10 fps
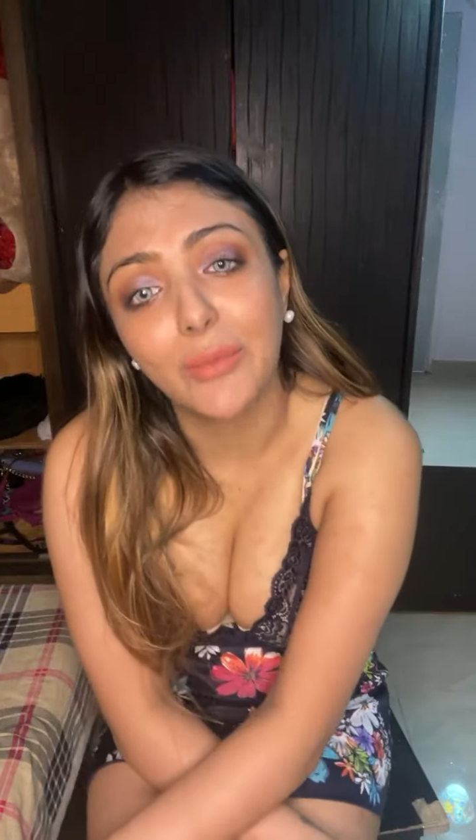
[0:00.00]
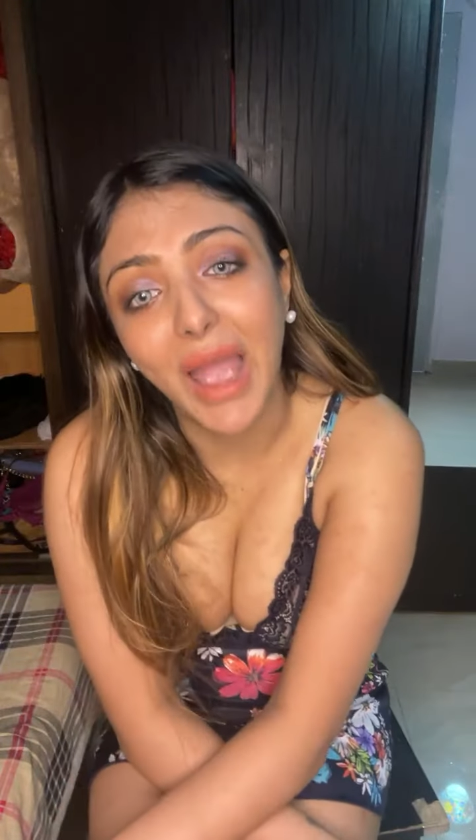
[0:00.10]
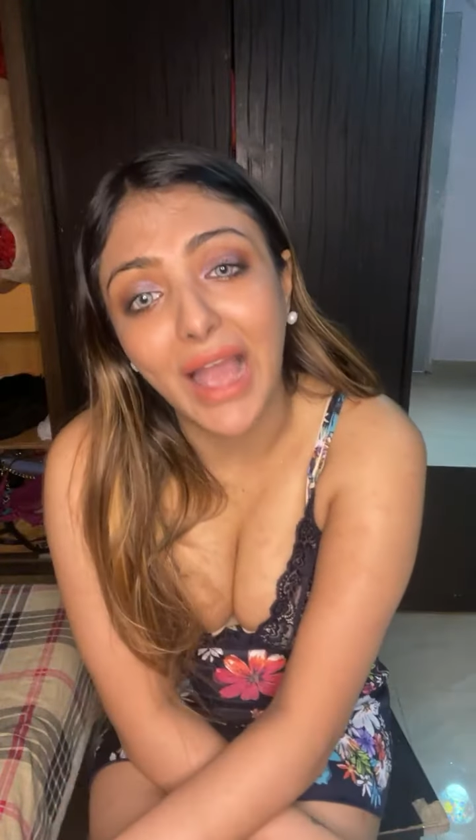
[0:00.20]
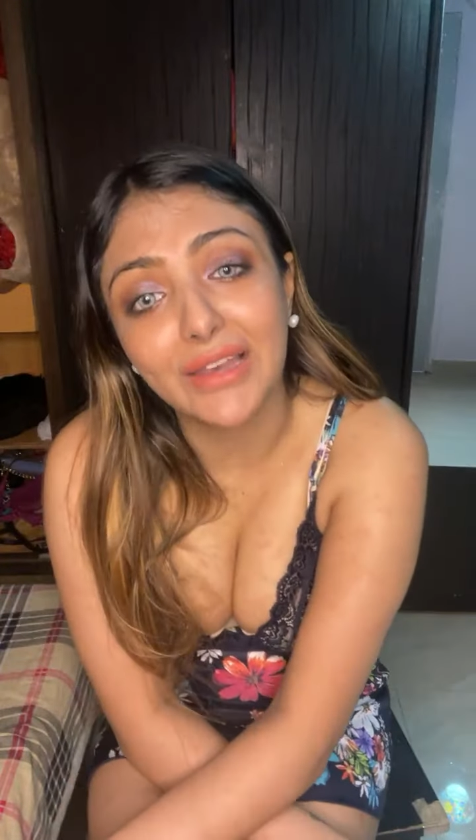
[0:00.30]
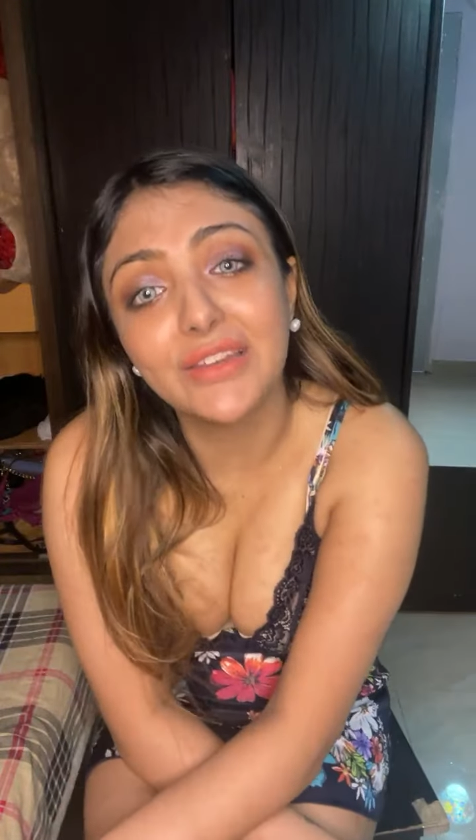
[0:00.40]

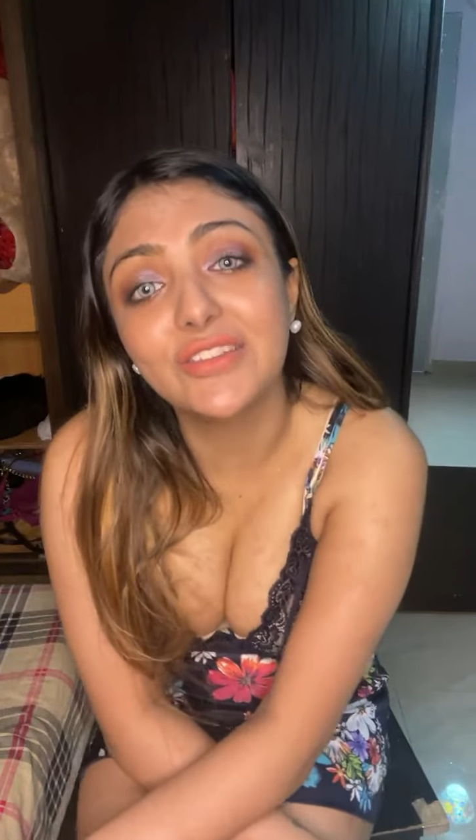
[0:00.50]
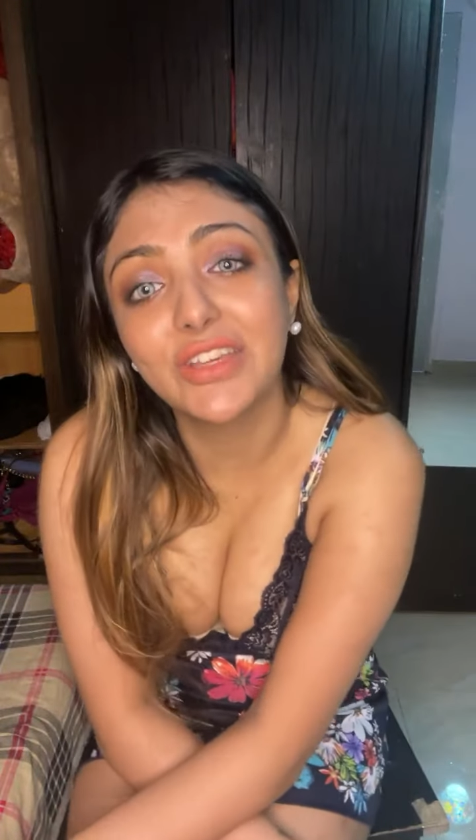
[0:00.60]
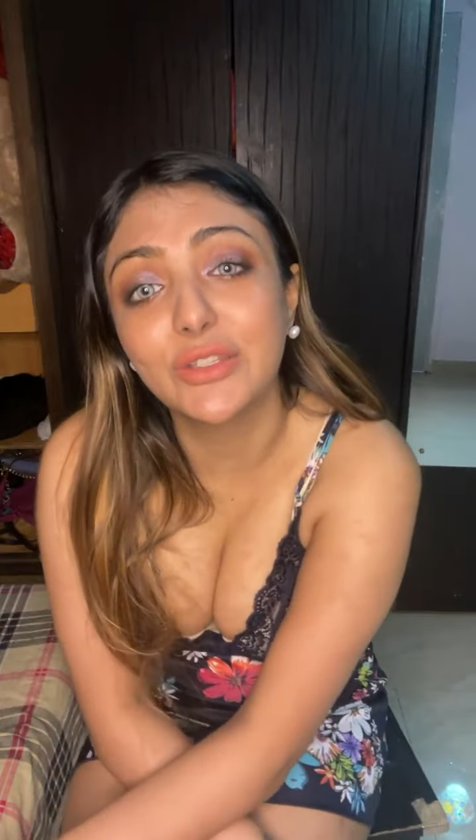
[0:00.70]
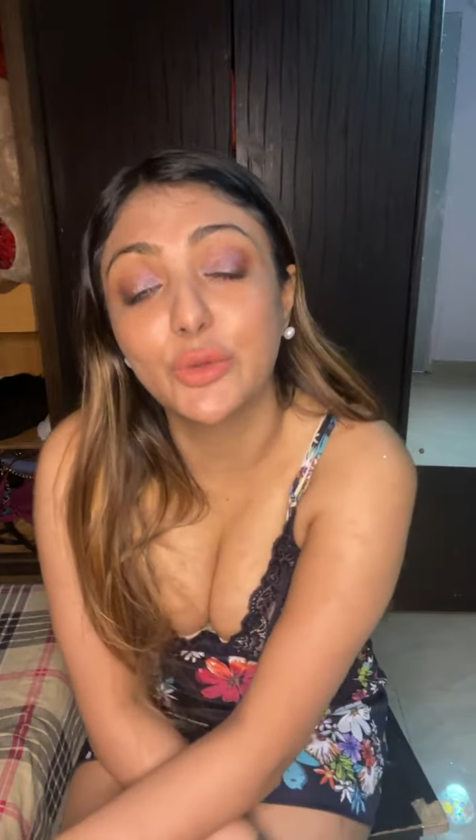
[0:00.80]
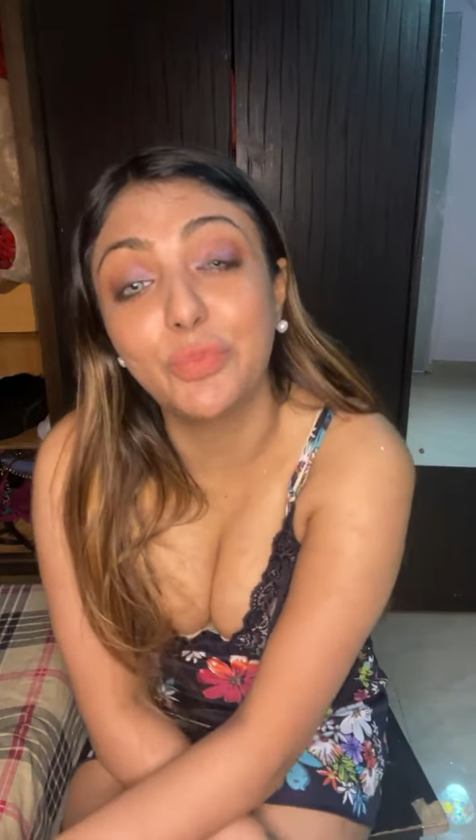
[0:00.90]
I'm
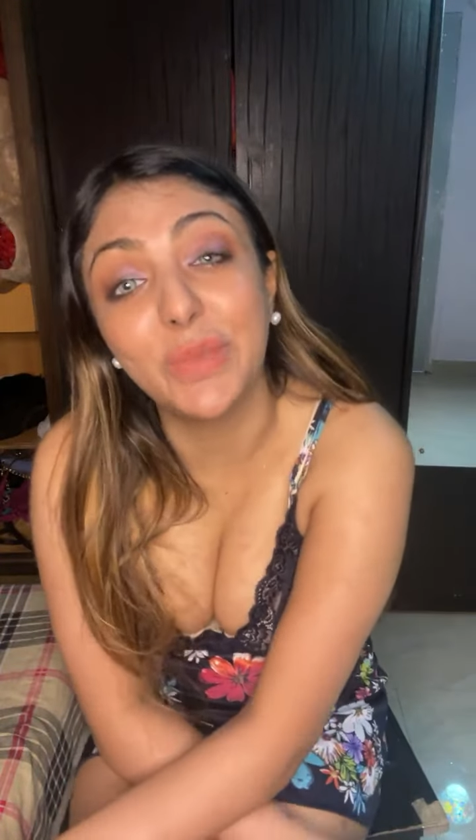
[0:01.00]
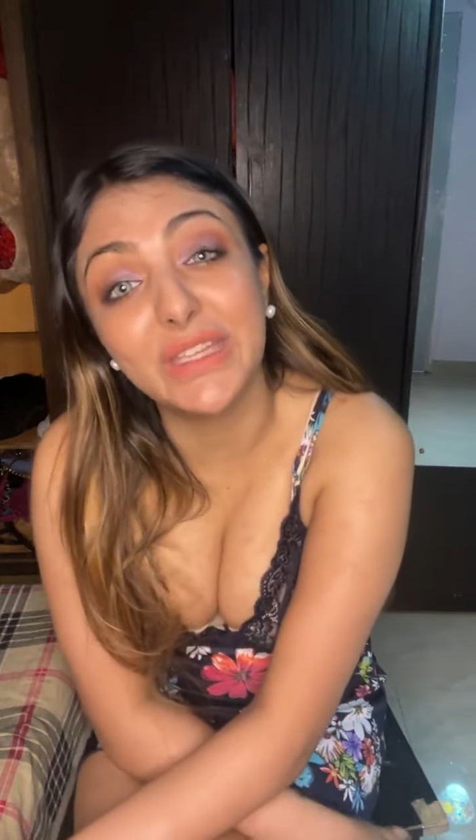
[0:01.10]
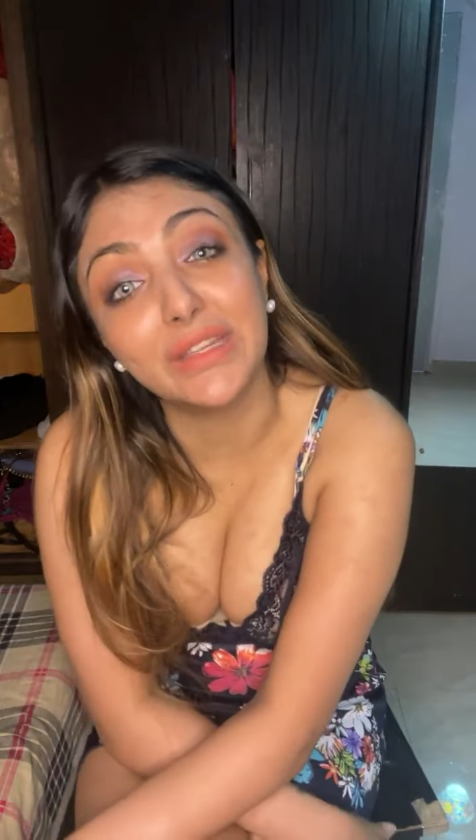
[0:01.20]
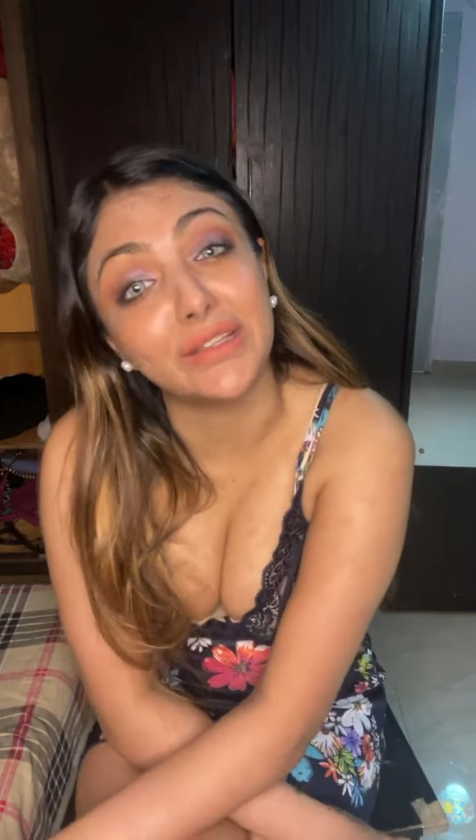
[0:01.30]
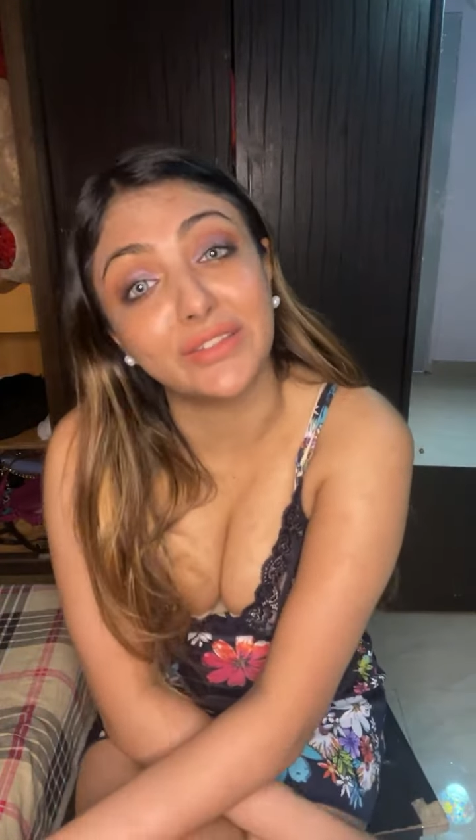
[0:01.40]
allergic to
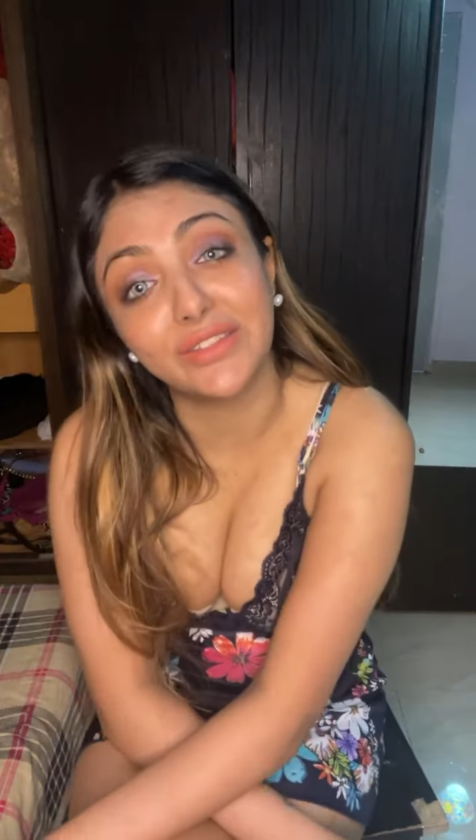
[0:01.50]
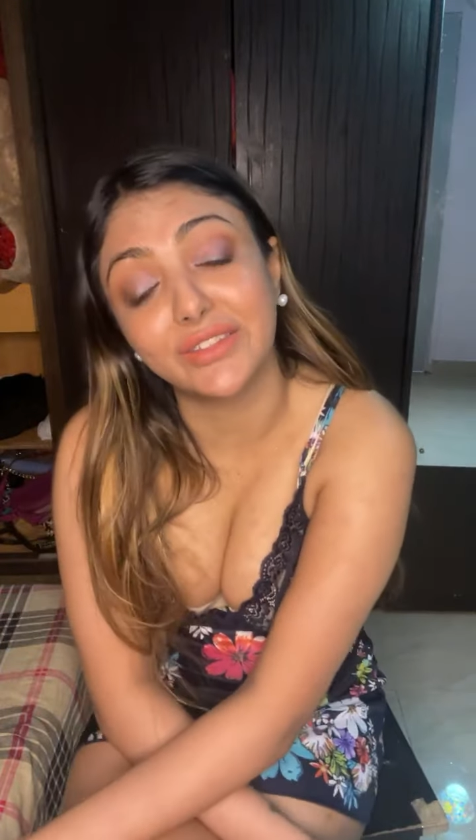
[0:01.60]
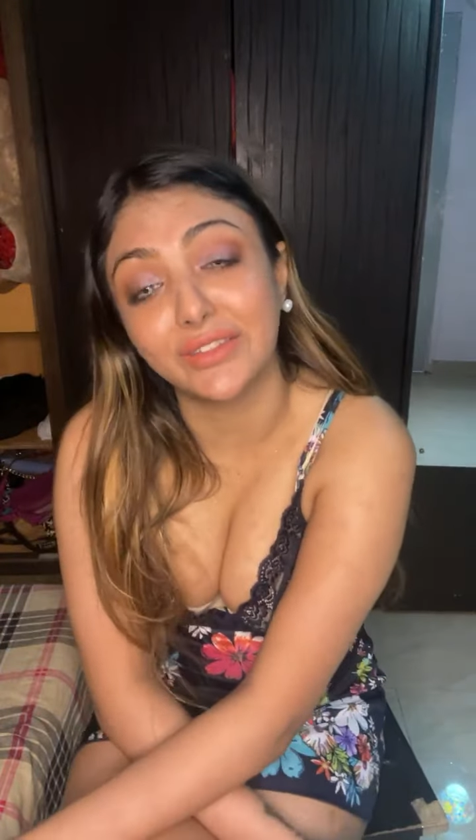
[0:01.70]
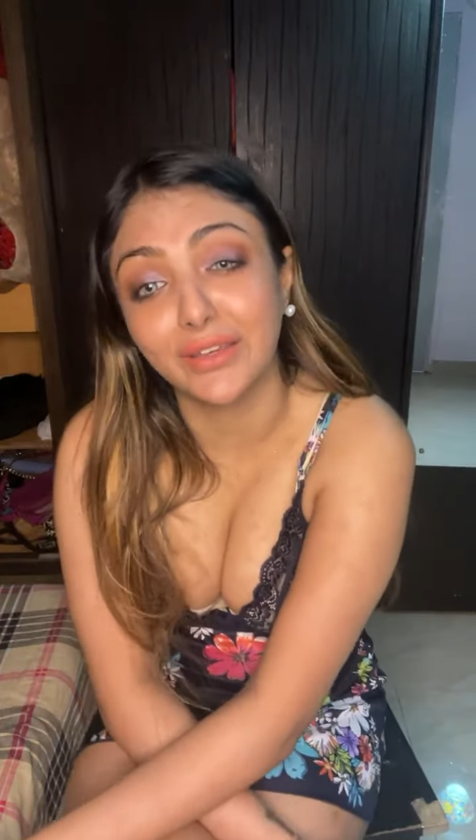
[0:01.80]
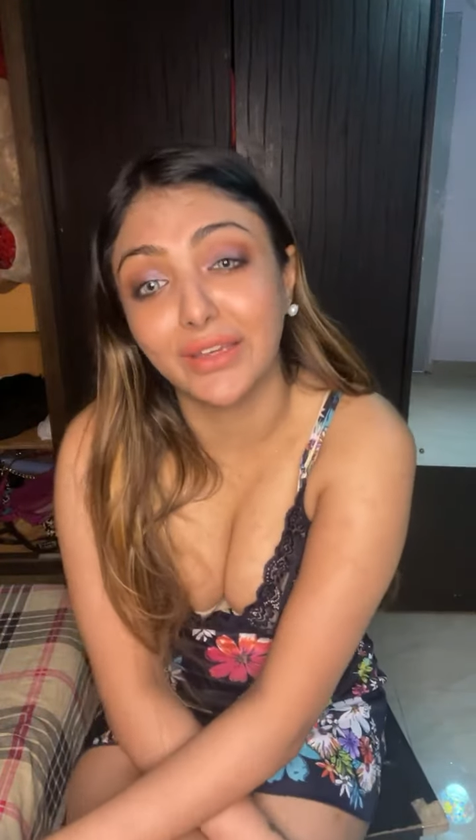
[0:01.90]

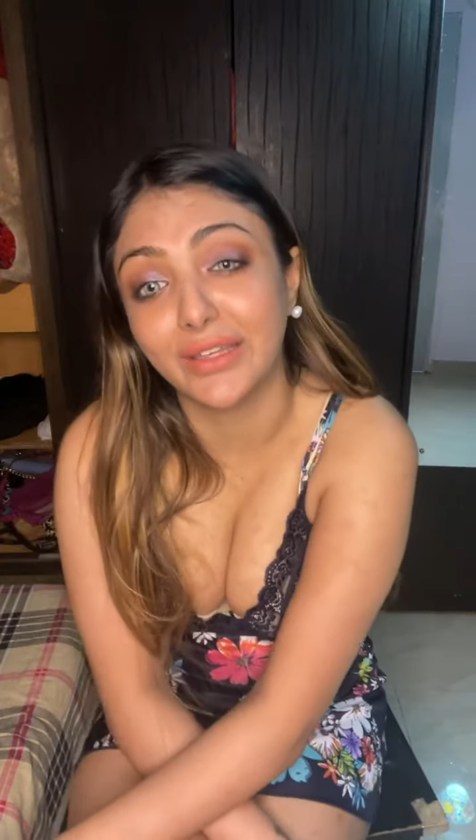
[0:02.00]
peanuts,